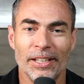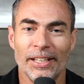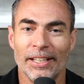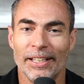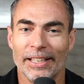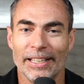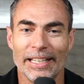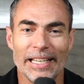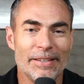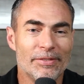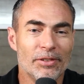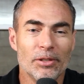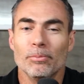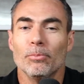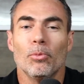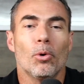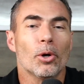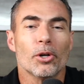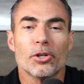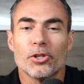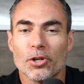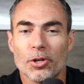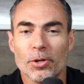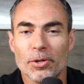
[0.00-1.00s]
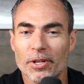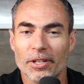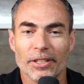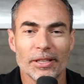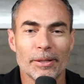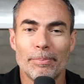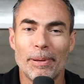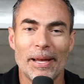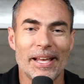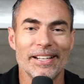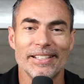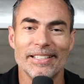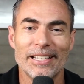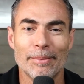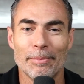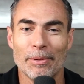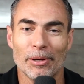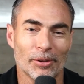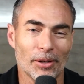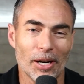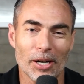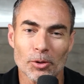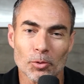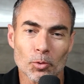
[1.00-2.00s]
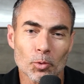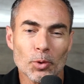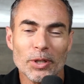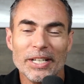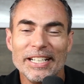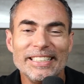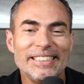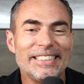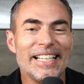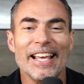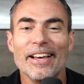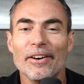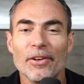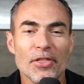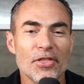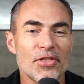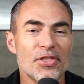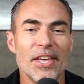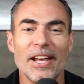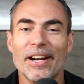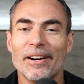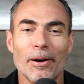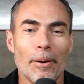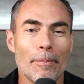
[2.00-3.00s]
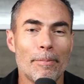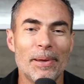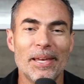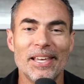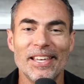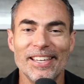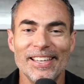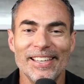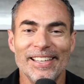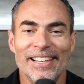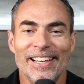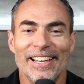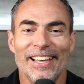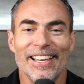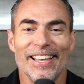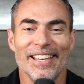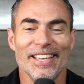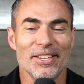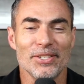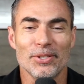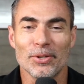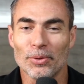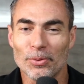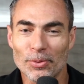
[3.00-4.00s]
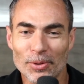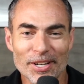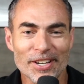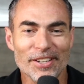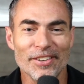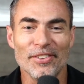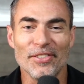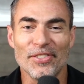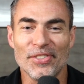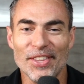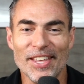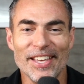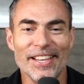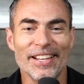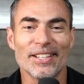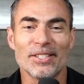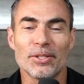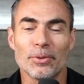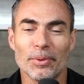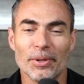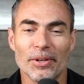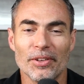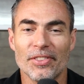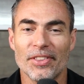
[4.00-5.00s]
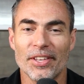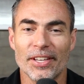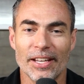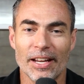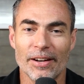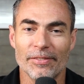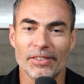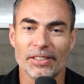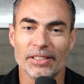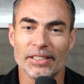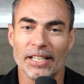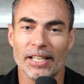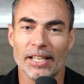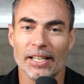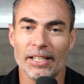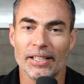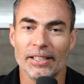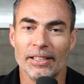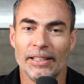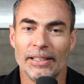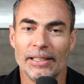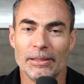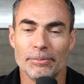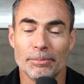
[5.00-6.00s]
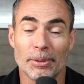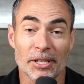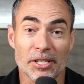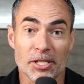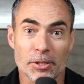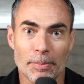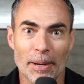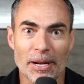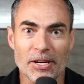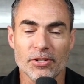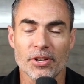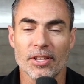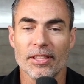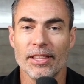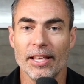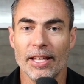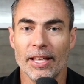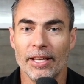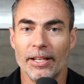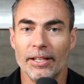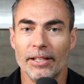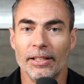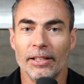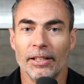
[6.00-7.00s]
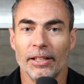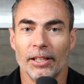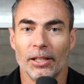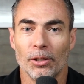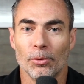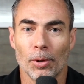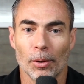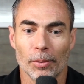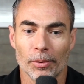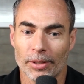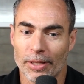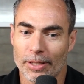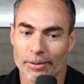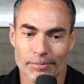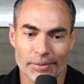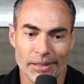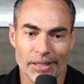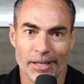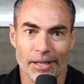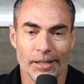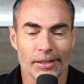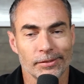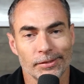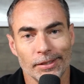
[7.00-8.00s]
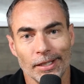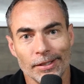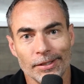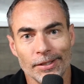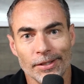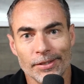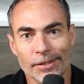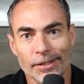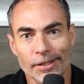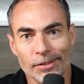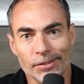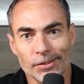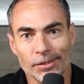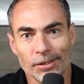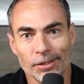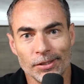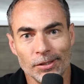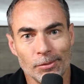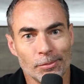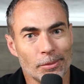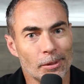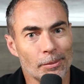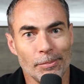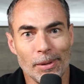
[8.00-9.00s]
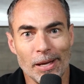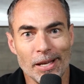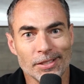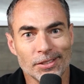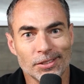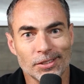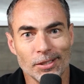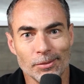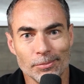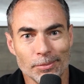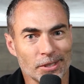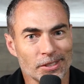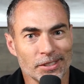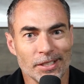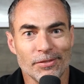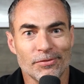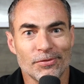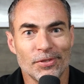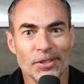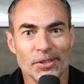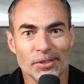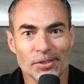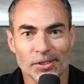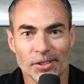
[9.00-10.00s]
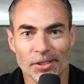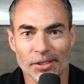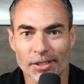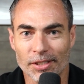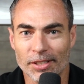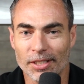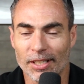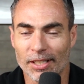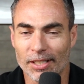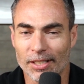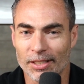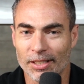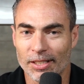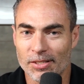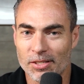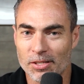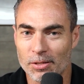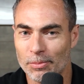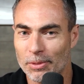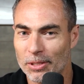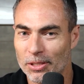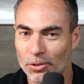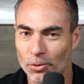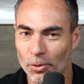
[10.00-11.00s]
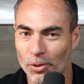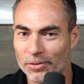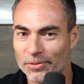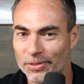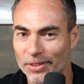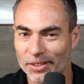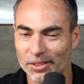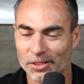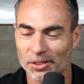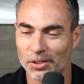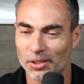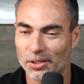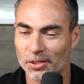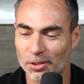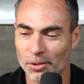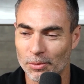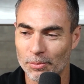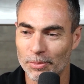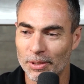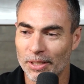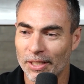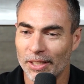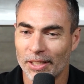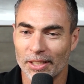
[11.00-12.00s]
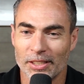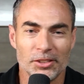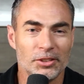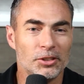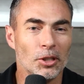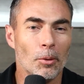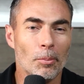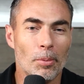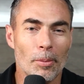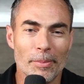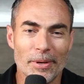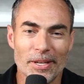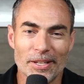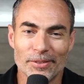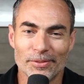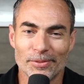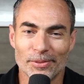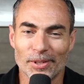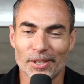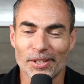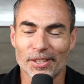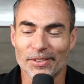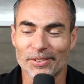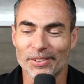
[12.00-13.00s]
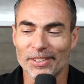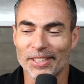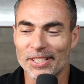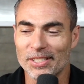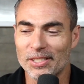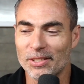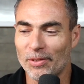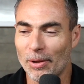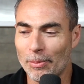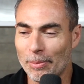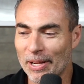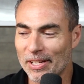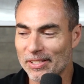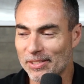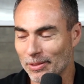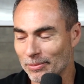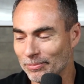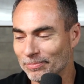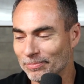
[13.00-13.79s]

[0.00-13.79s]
even more true during the pandemic, right? Retail therapy is a real thing. It's a real thing every day, but especially then where we're like, man, I got nothing else to do. I'm going to buy something because that feels good. I get some endorphins or some dopamine release if I buy something.